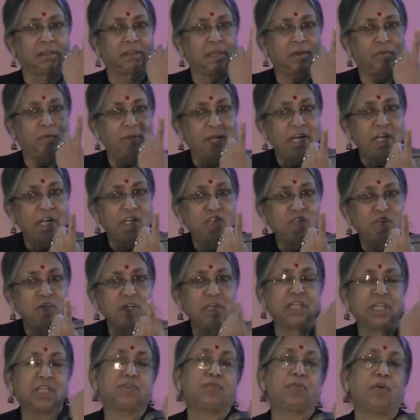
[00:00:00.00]
the
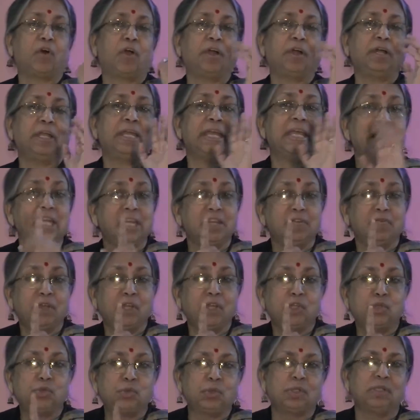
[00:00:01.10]
religion is for
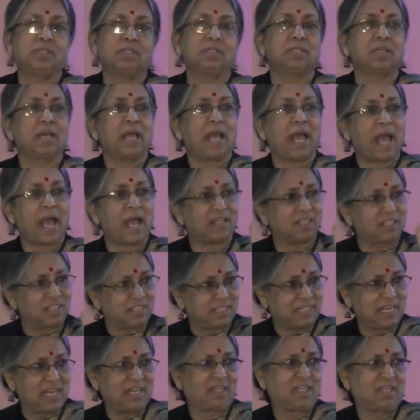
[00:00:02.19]
individuals and
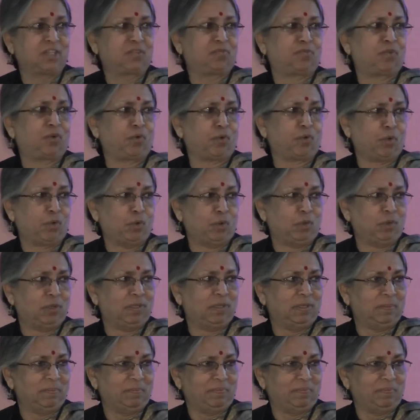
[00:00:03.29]
state is for all.